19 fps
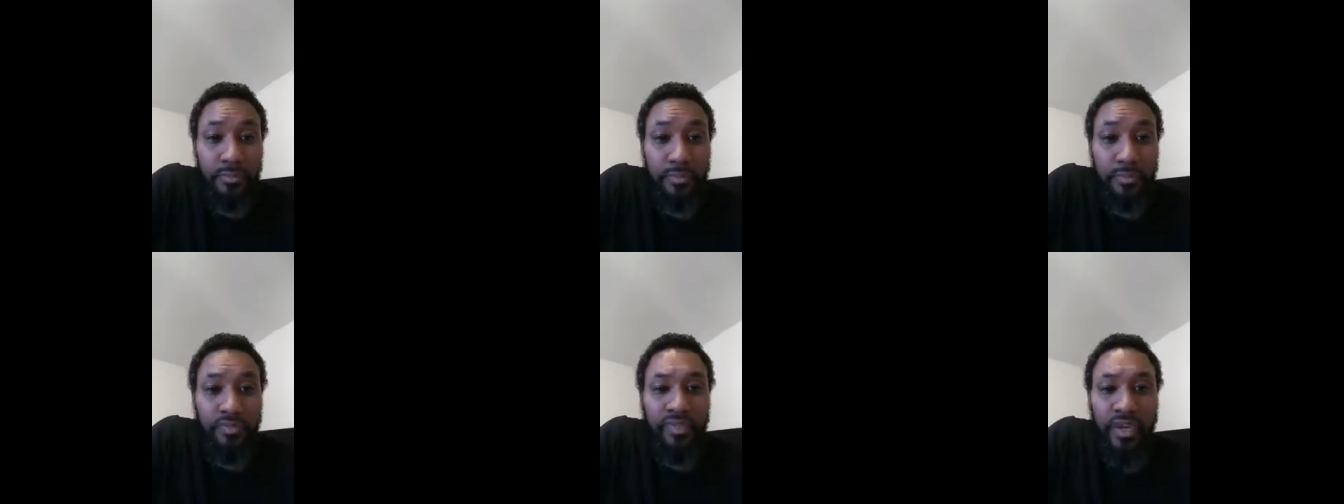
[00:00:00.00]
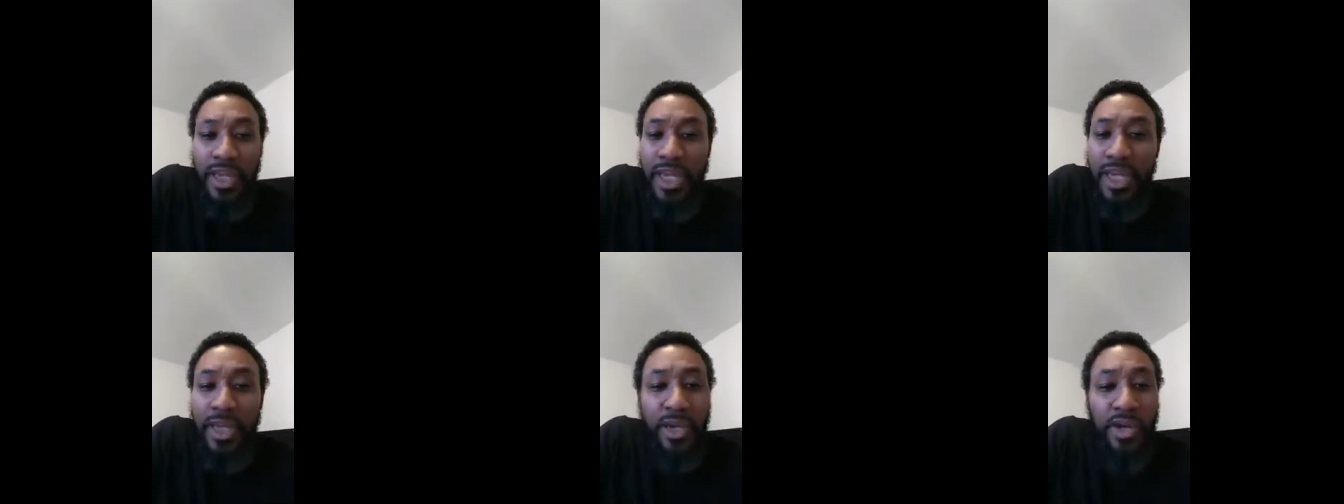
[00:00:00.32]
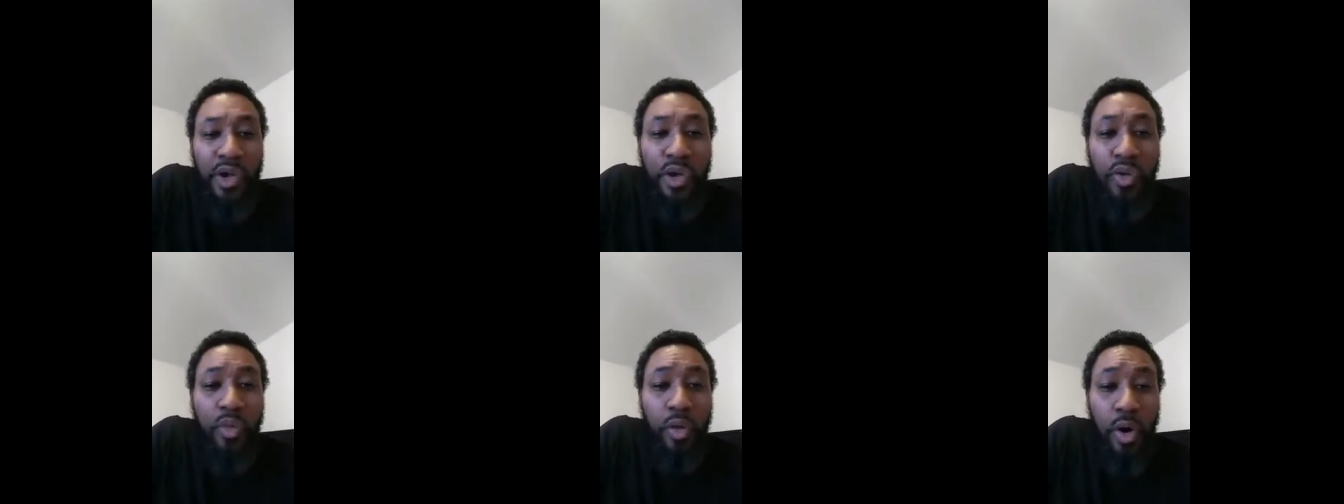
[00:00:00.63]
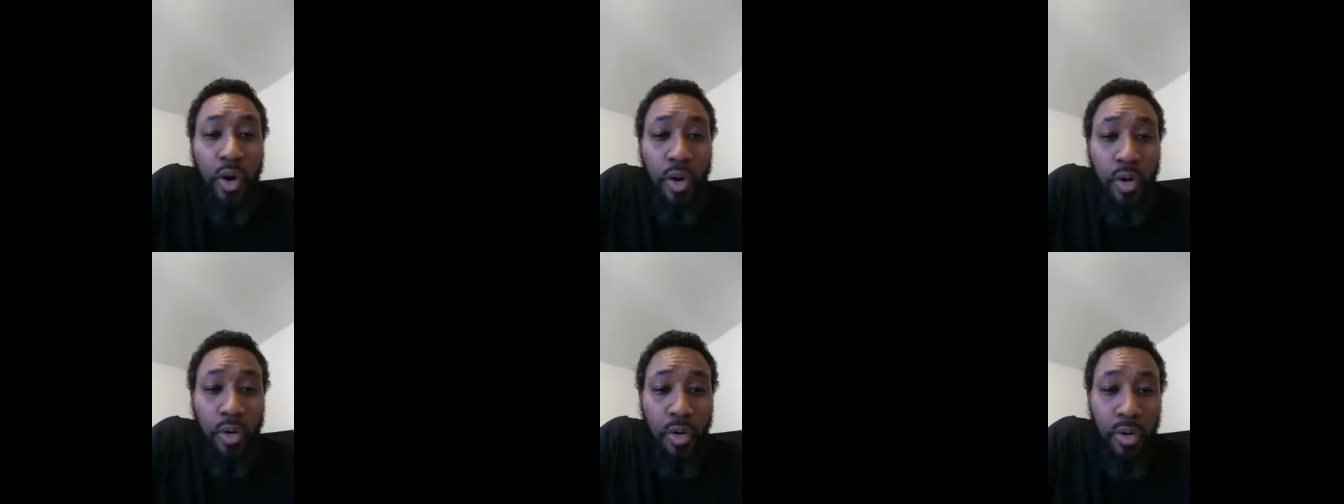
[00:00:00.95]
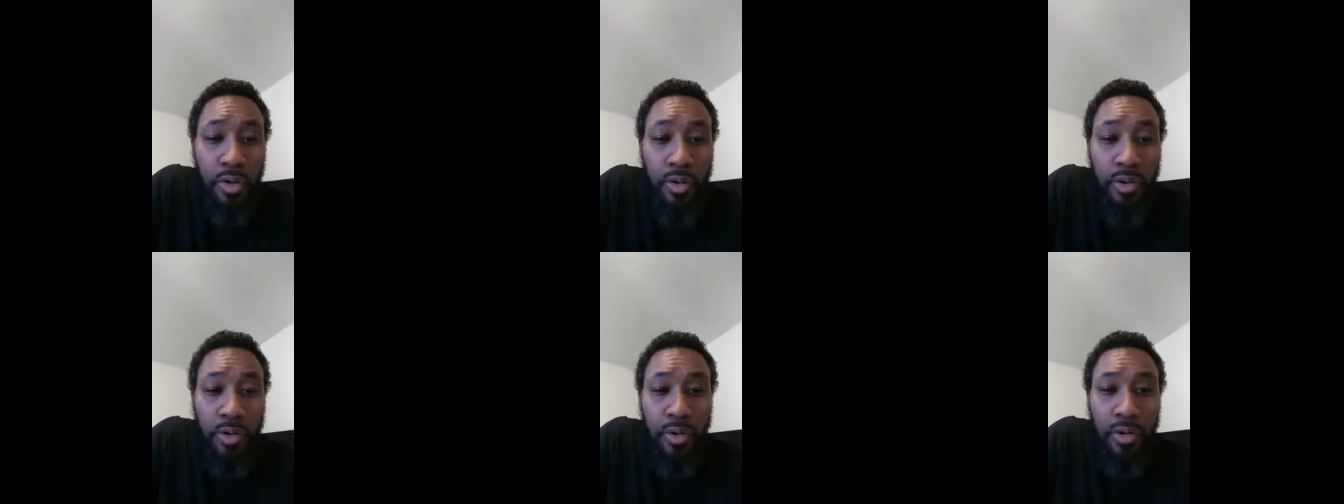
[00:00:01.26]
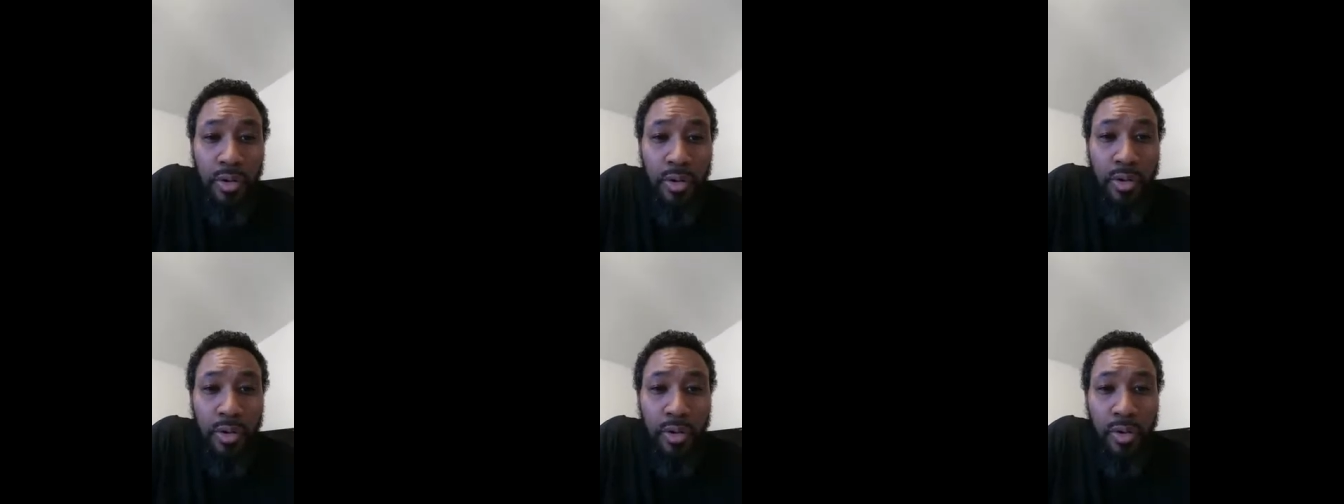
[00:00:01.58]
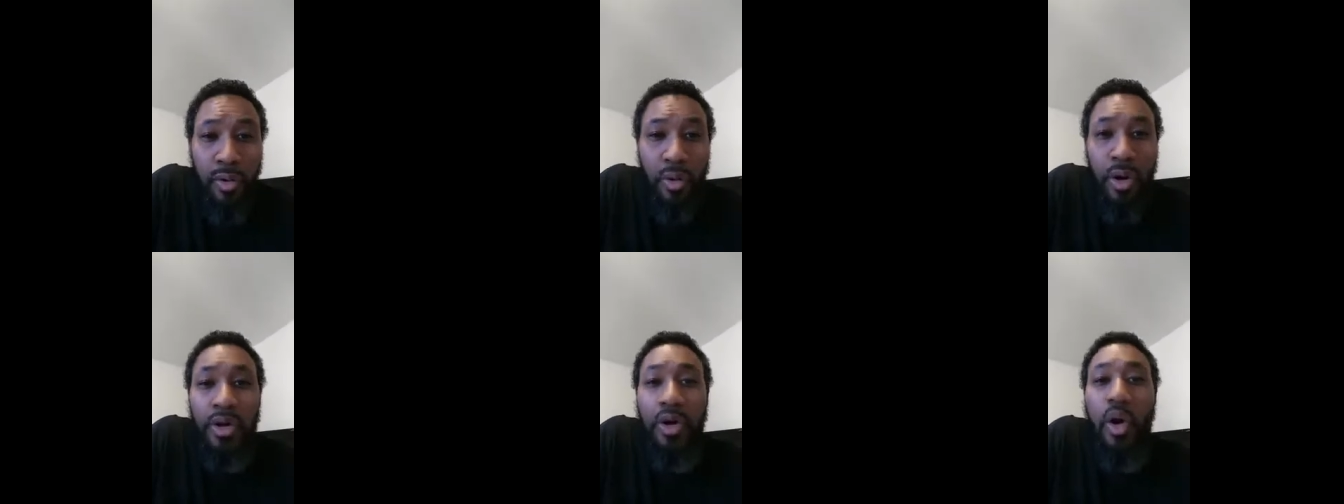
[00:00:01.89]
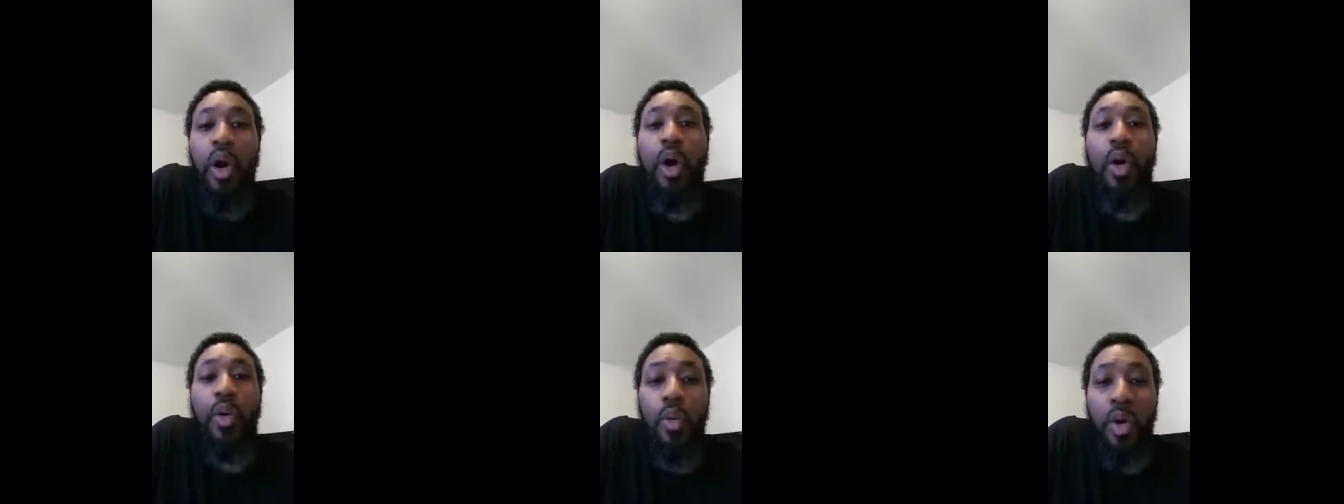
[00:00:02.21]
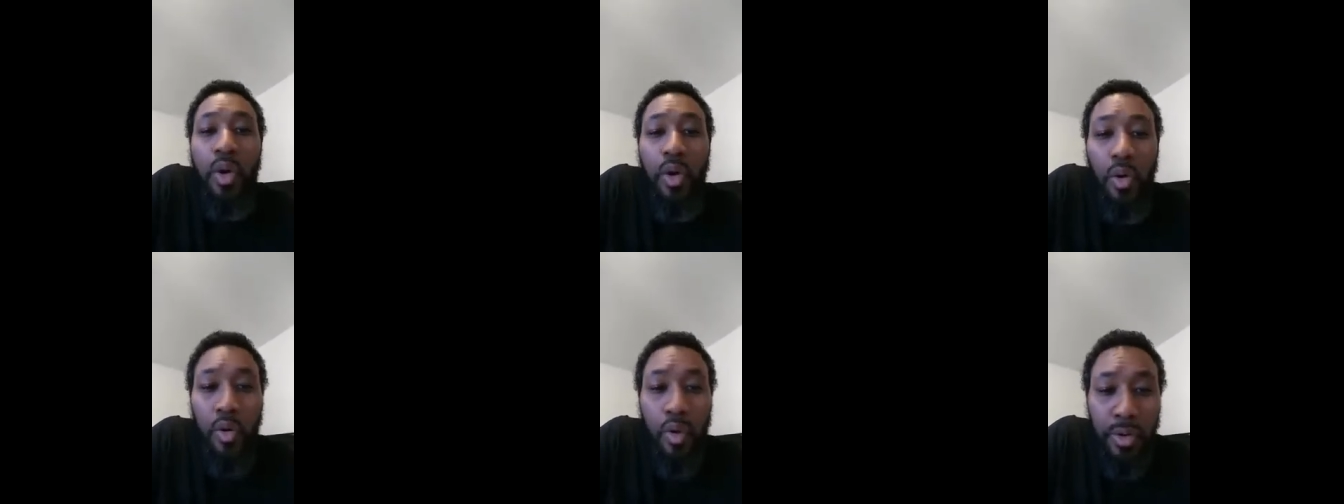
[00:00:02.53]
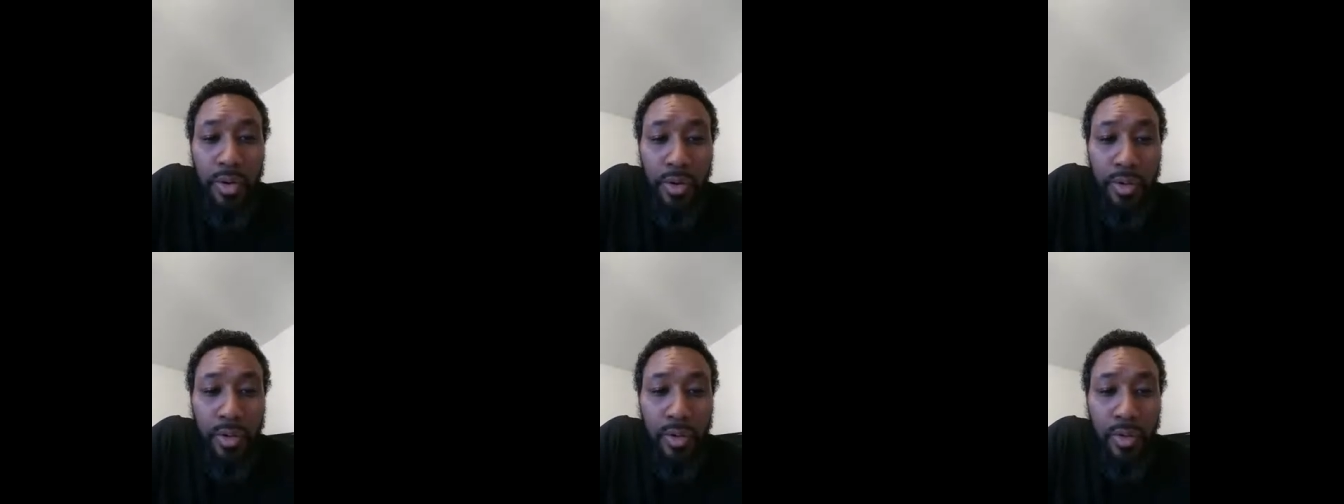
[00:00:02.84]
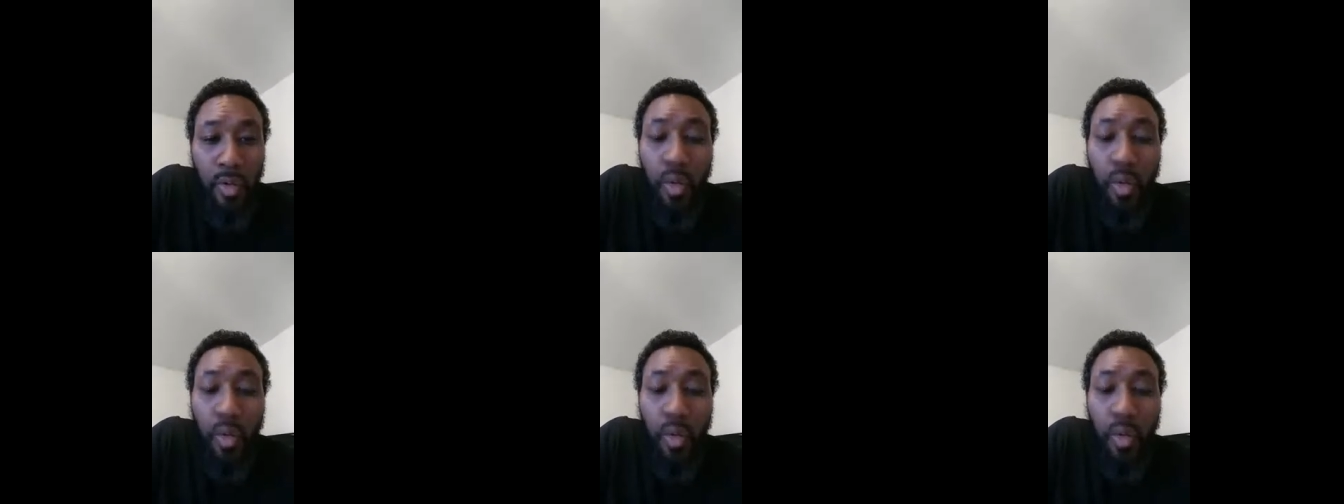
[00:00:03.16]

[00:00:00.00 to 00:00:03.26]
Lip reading: Forget a new world order, or an old world order,